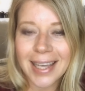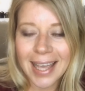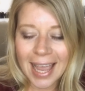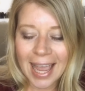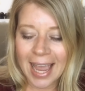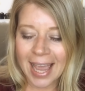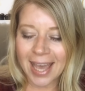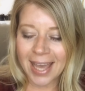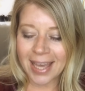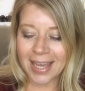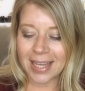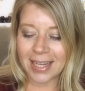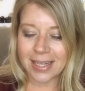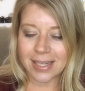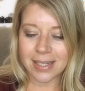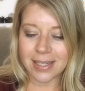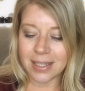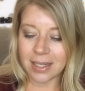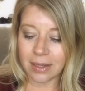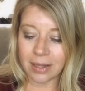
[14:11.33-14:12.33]

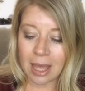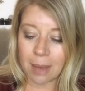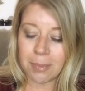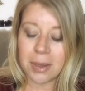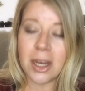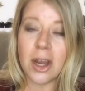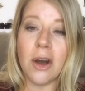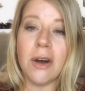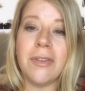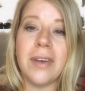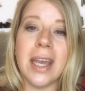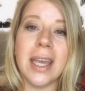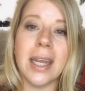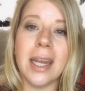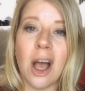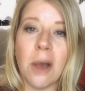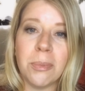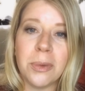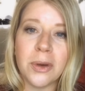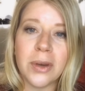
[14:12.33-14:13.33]
And let me know if I can
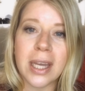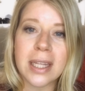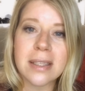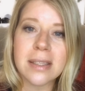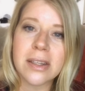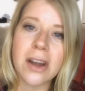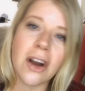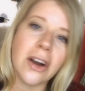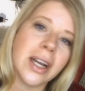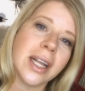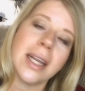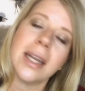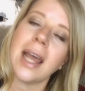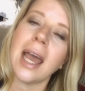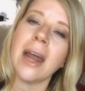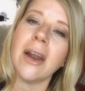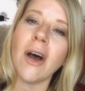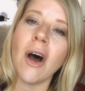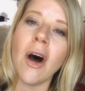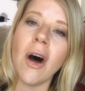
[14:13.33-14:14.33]
help you get started
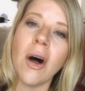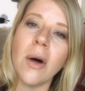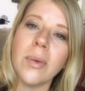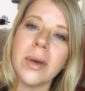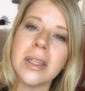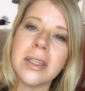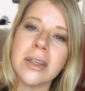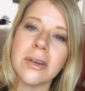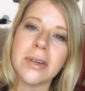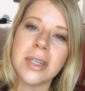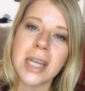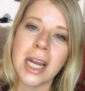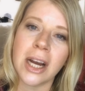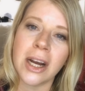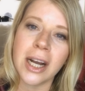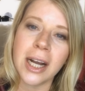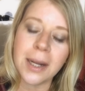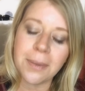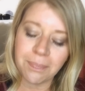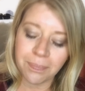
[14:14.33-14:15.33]
at all with
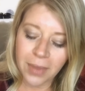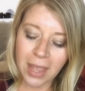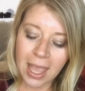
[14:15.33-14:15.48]
doTERRA.